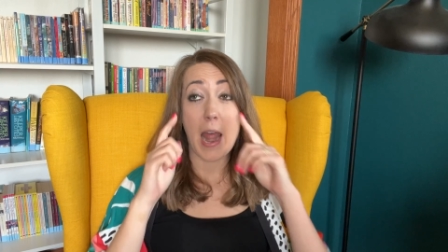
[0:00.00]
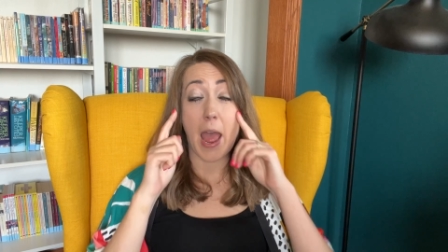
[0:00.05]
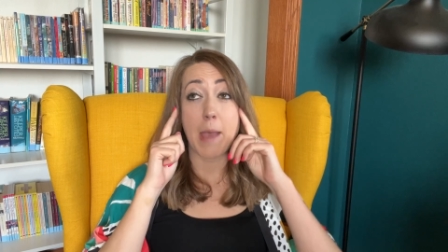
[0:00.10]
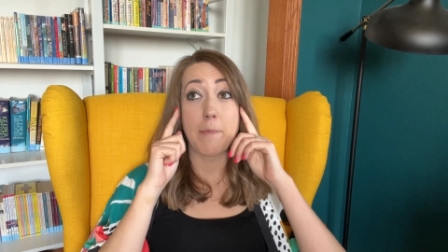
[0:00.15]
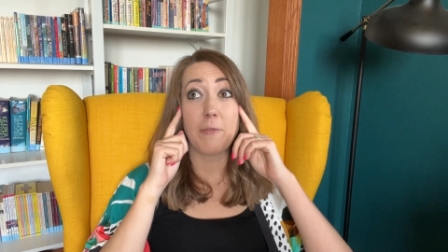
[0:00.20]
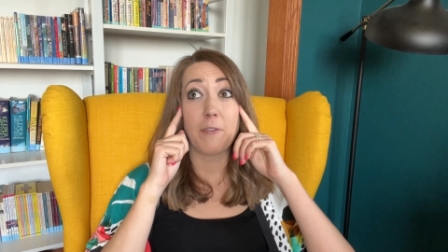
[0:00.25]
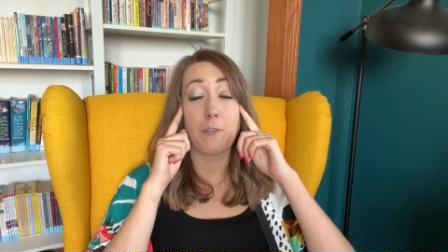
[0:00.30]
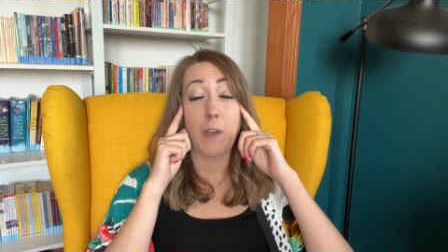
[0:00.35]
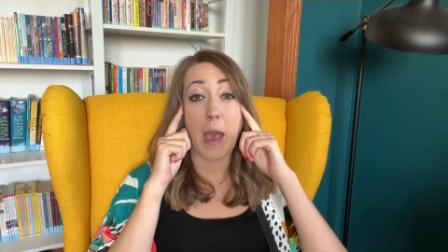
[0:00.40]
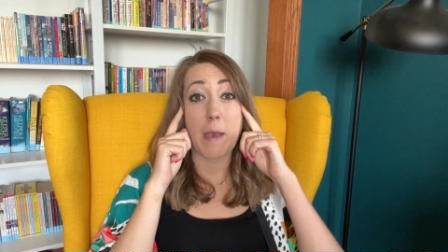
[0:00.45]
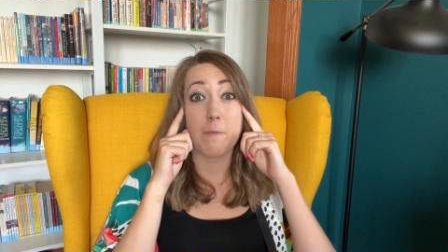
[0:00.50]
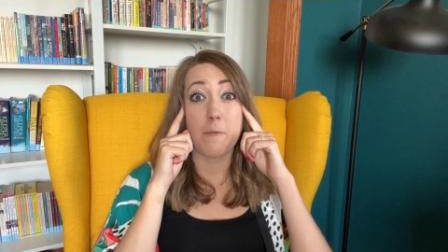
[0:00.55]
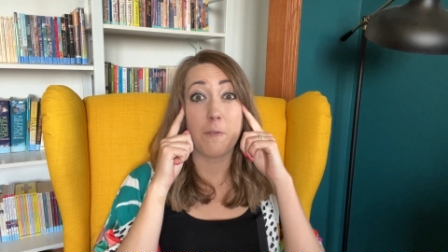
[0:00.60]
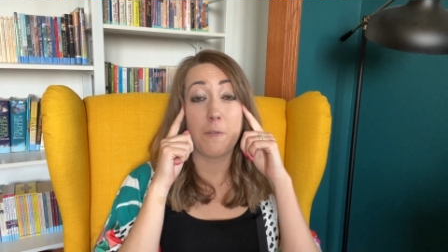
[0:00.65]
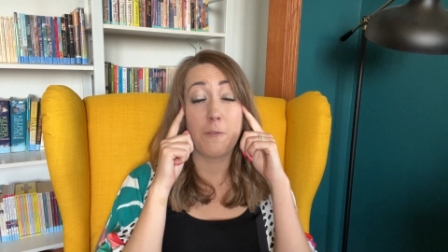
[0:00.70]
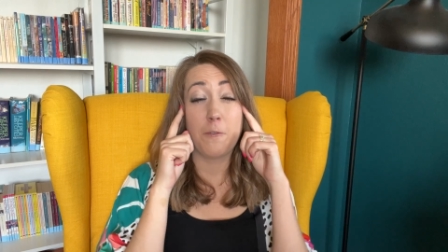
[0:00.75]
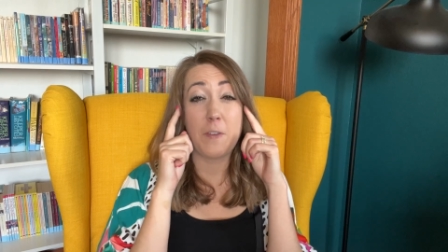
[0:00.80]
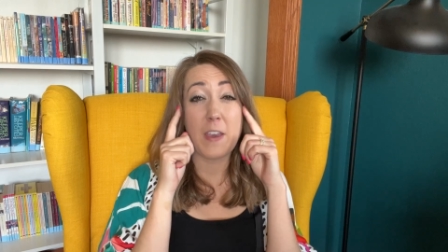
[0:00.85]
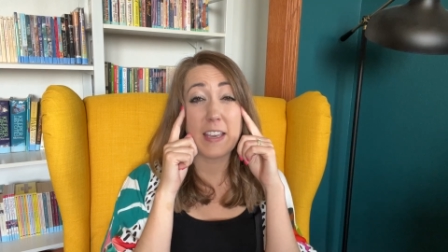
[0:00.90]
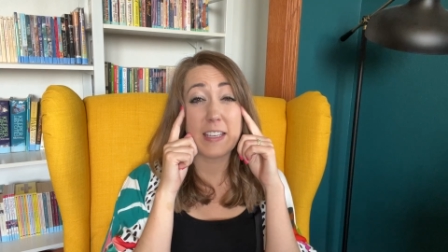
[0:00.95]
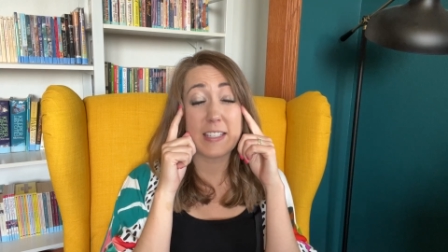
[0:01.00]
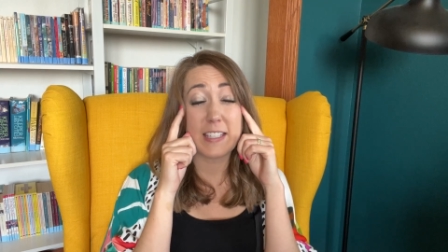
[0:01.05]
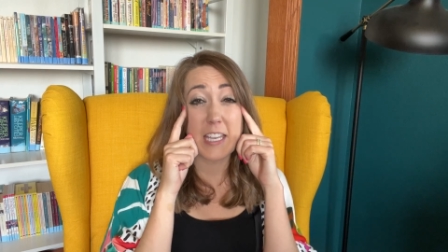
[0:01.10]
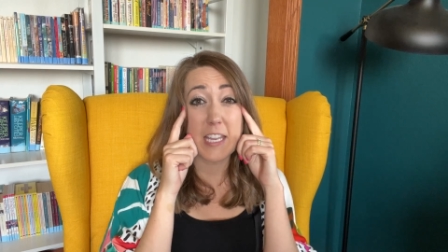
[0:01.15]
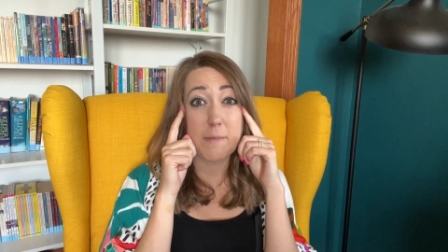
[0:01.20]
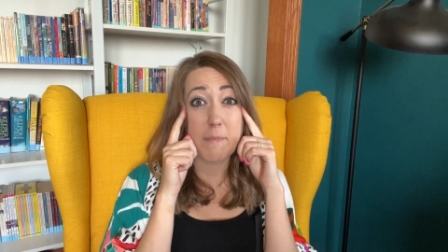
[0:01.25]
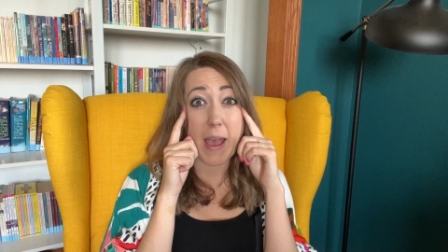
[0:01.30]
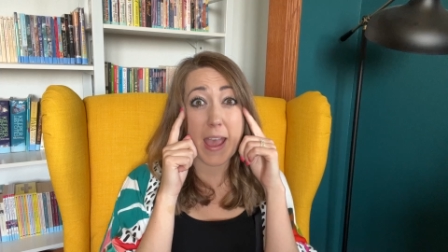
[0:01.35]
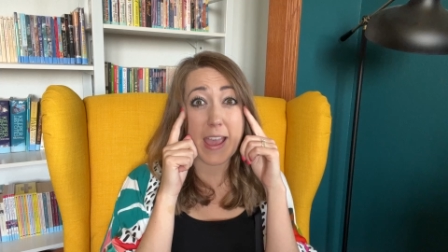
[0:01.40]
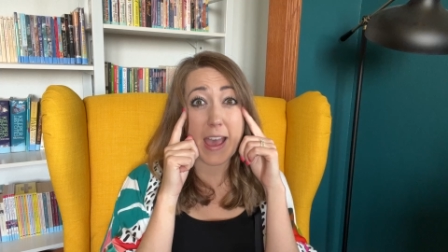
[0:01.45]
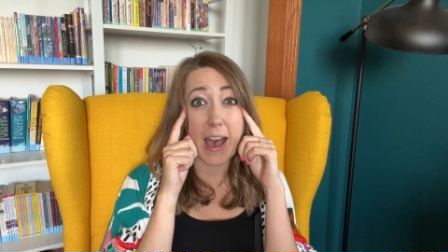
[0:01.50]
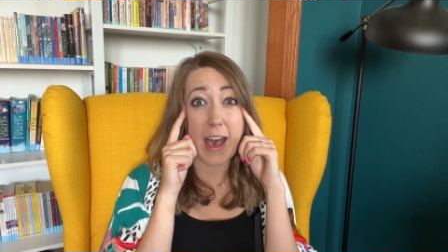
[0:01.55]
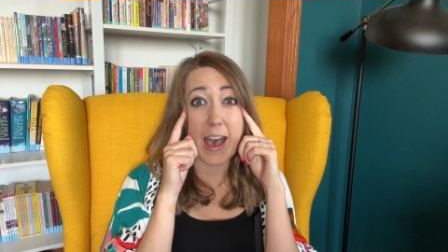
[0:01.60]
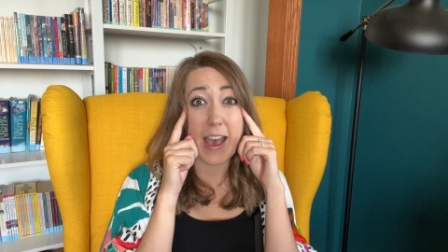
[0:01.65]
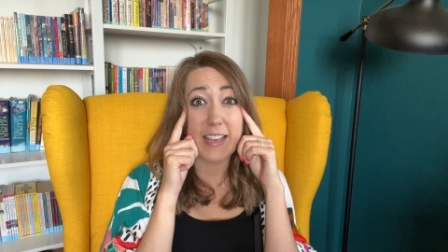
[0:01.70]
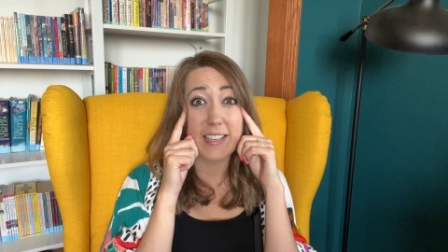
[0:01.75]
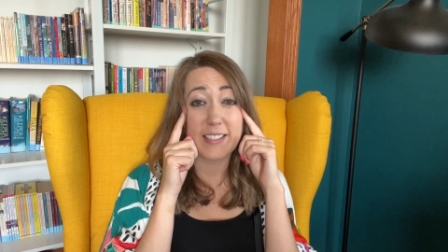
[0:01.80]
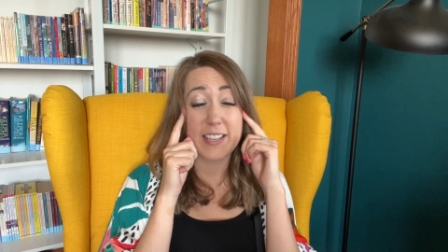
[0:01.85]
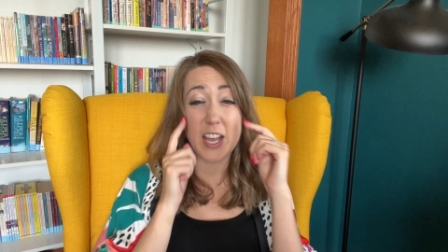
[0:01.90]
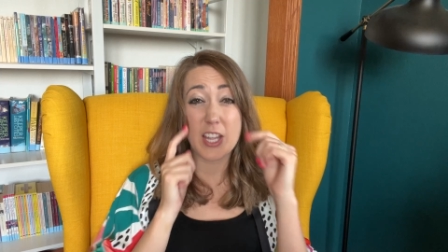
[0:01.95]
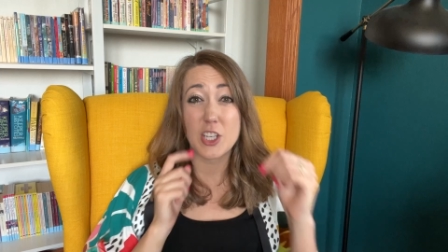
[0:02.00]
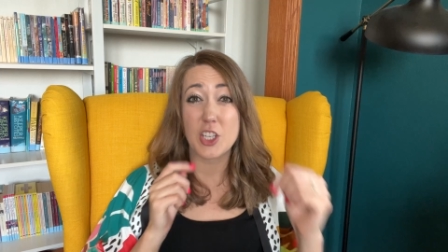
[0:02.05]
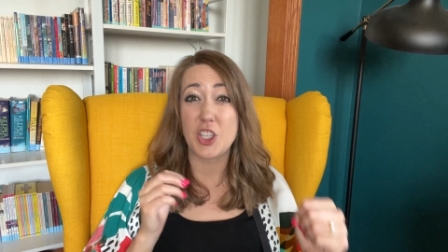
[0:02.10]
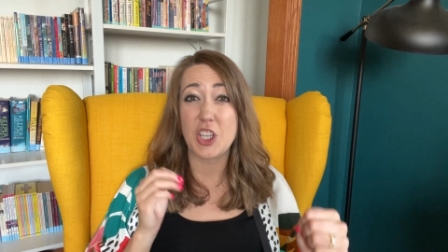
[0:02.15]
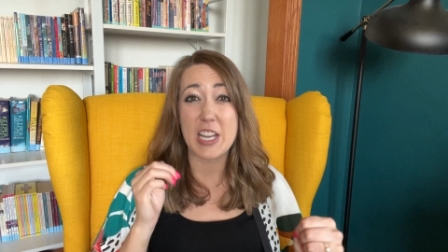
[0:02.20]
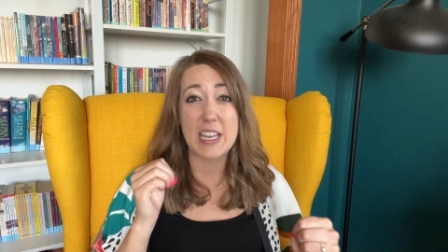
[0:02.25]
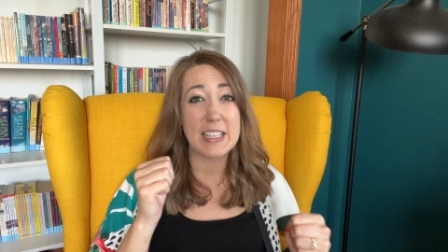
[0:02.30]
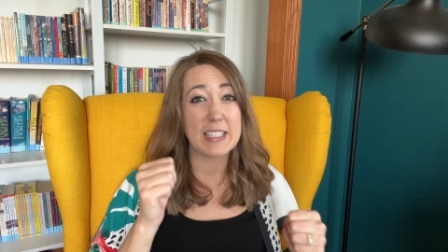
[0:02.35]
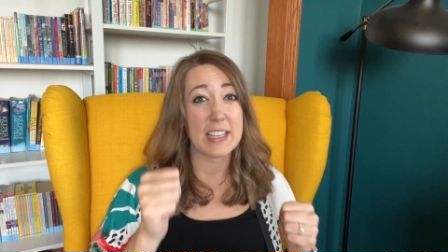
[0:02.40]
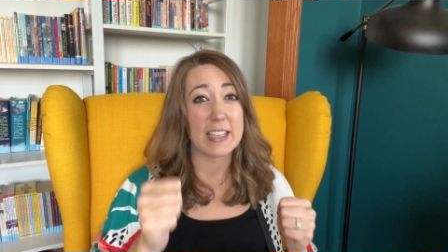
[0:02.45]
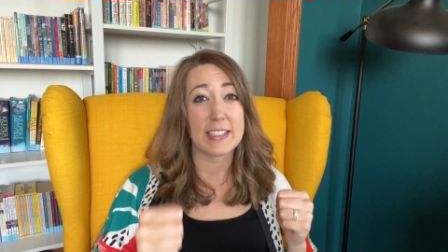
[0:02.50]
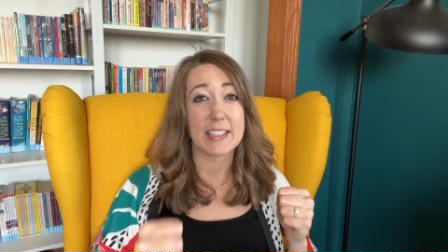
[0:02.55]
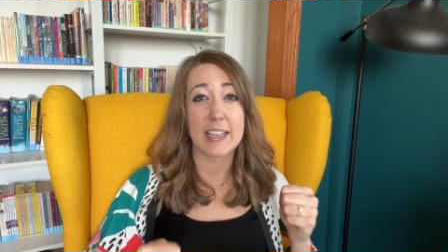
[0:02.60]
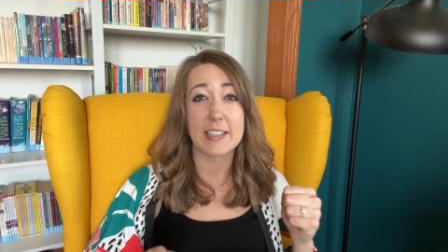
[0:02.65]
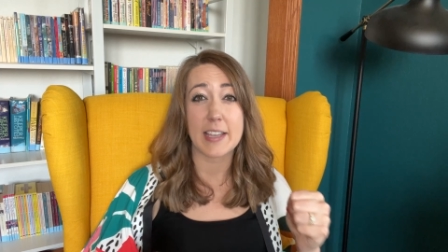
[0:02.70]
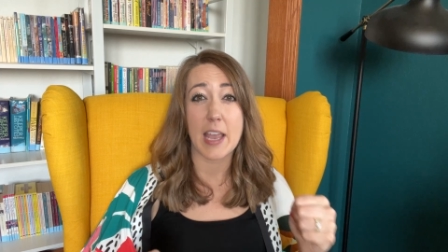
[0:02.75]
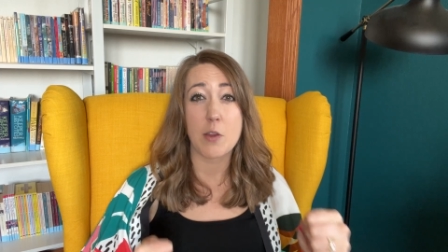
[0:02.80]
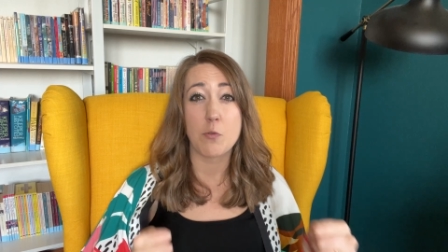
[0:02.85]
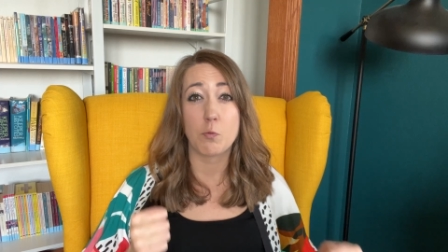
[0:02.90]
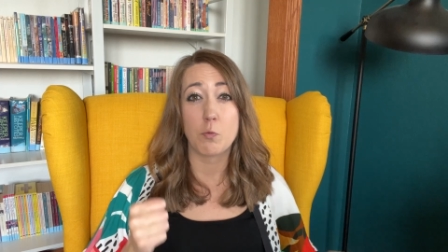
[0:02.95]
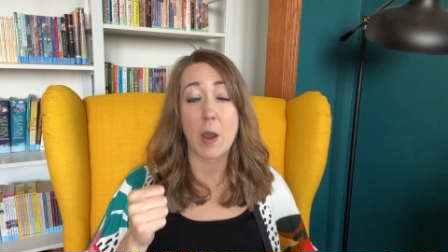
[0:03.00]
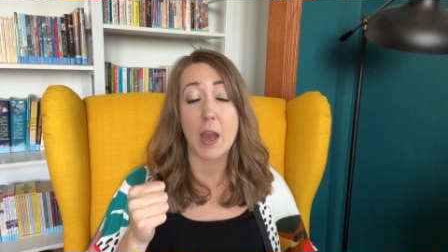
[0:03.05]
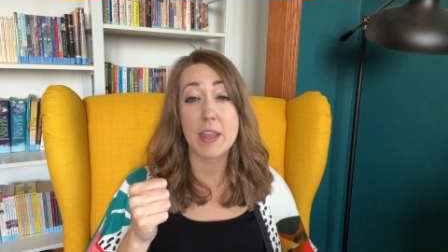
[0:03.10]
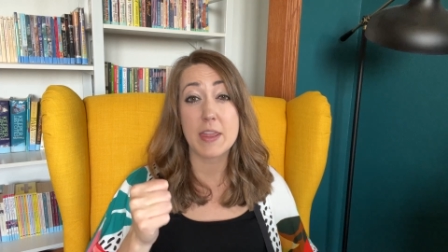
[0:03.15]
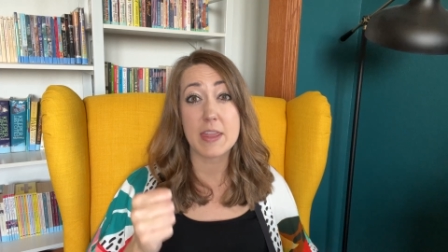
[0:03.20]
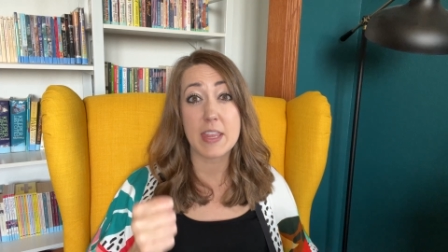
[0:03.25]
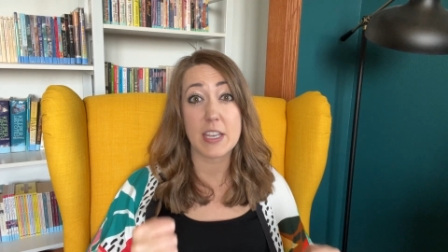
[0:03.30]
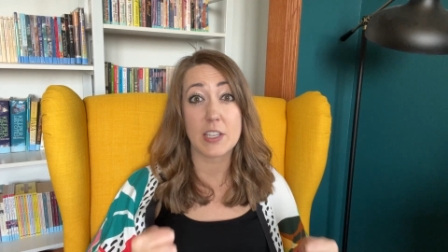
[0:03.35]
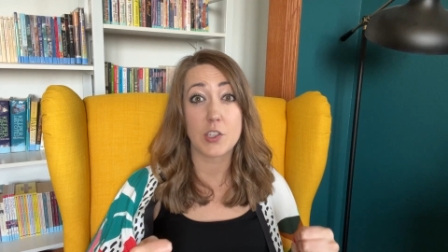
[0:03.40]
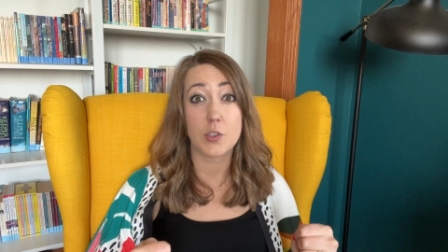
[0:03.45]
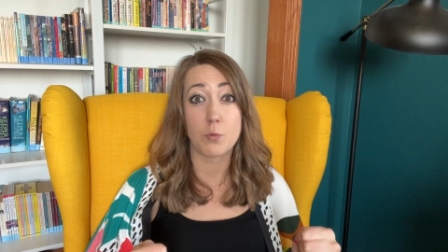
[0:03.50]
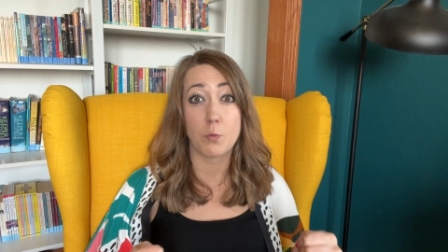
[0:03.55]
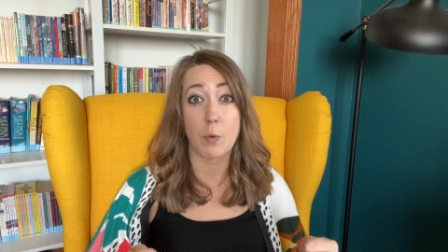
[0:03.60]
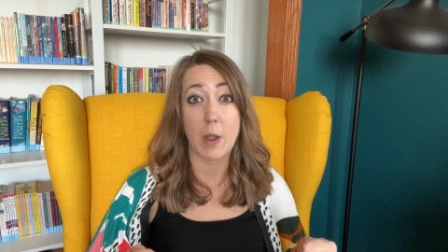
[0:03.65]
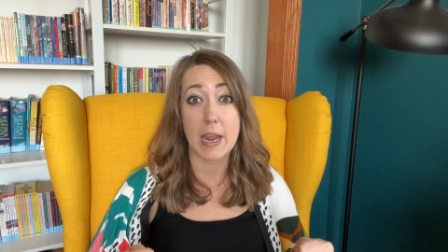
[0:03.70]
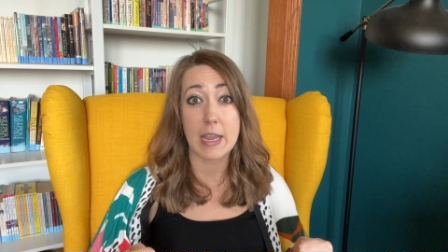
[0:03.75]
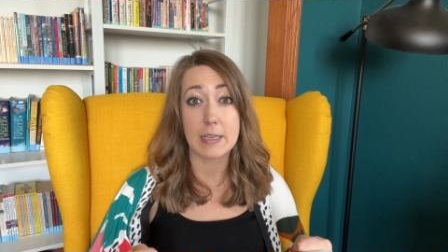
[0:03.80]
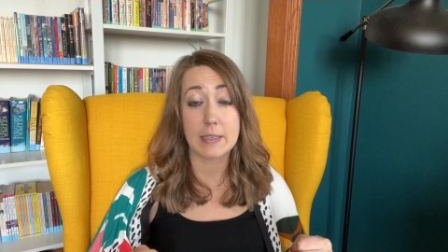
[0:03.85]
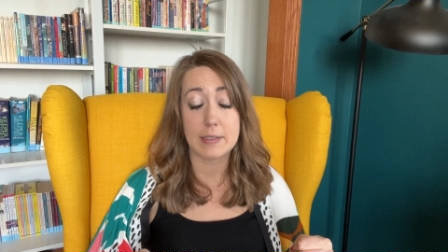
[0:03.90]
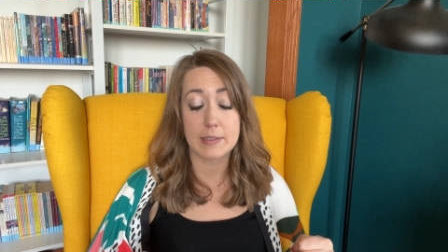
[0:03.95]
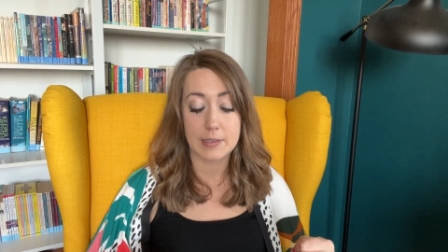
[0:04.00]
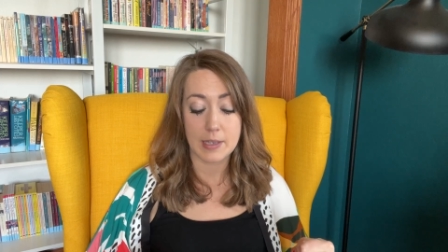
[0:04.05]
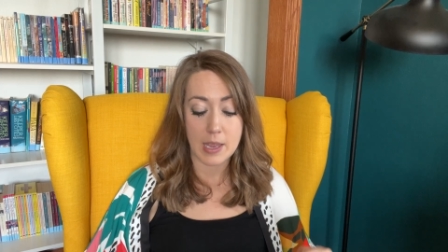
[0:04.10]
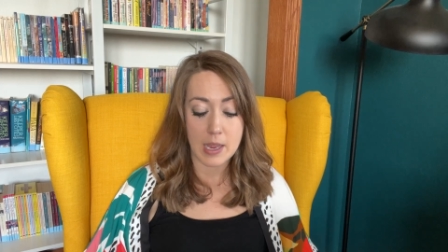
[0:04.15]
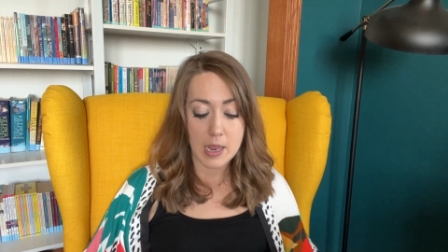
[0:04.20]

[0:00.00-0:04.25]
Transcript: I'm, I'm fixing my eyes on Jesus as I run this race.